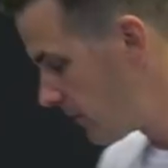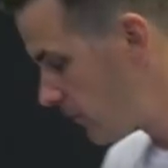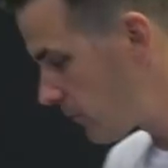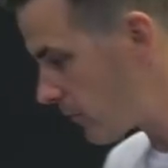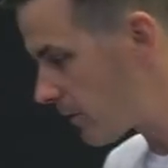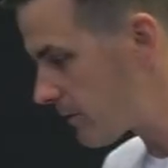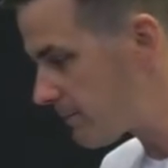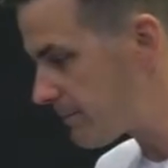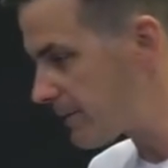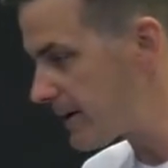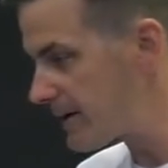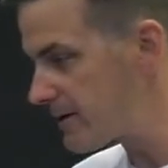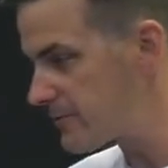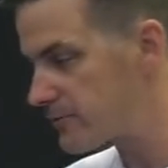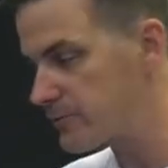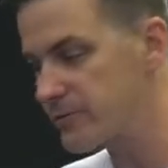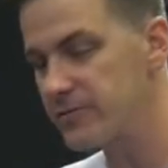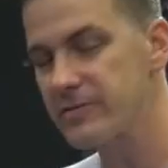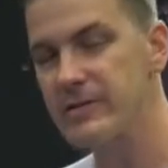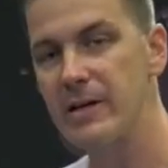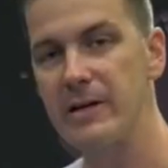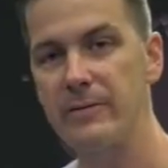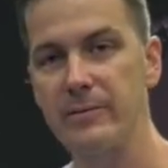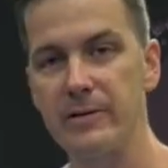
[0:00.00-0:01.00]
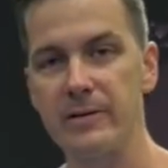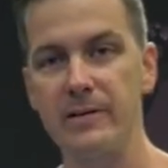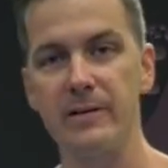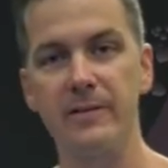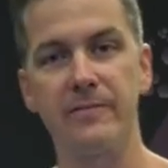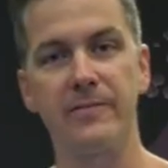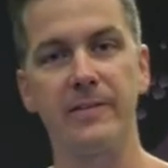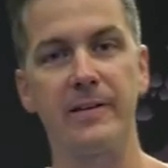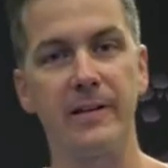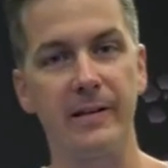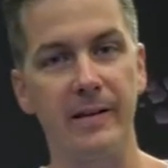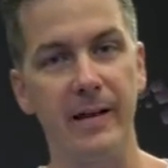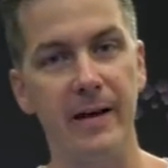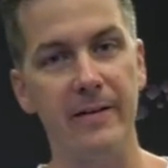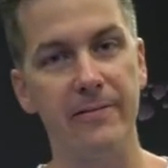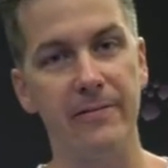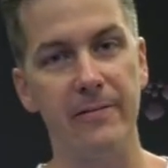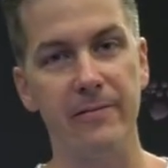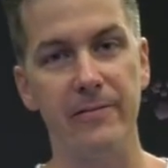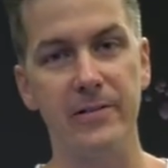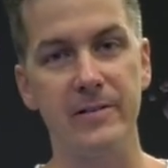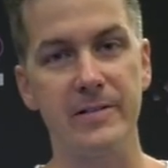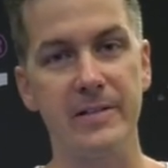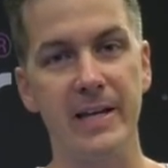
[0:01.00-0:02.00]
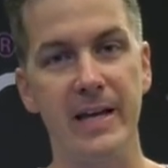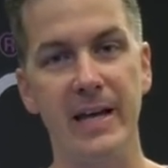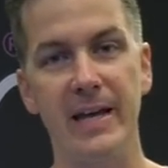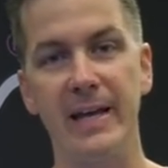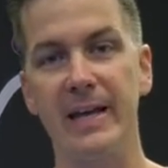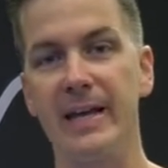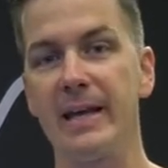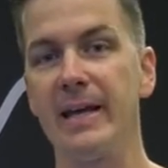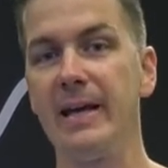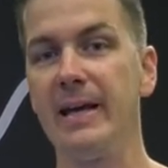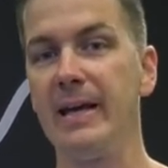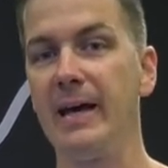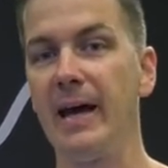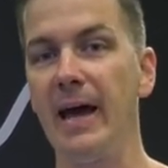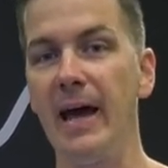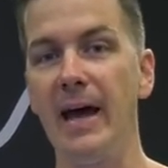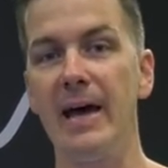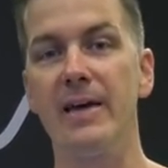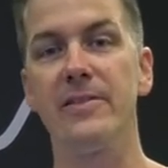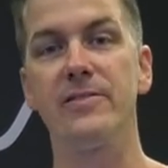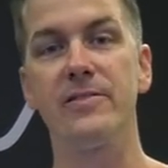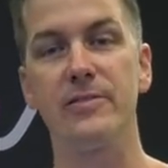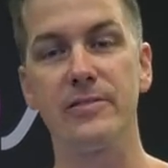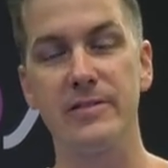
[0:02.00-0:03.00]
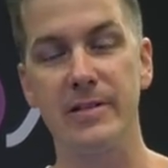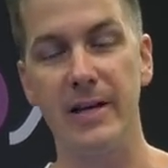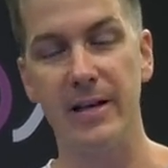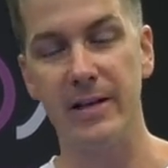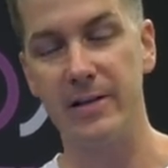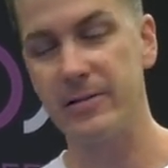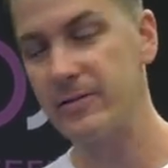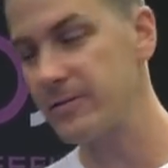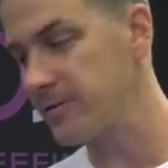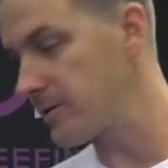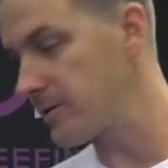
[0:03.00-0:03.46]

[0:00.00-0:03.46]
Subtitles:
One base will stay with you for the life of your tank. As your tanks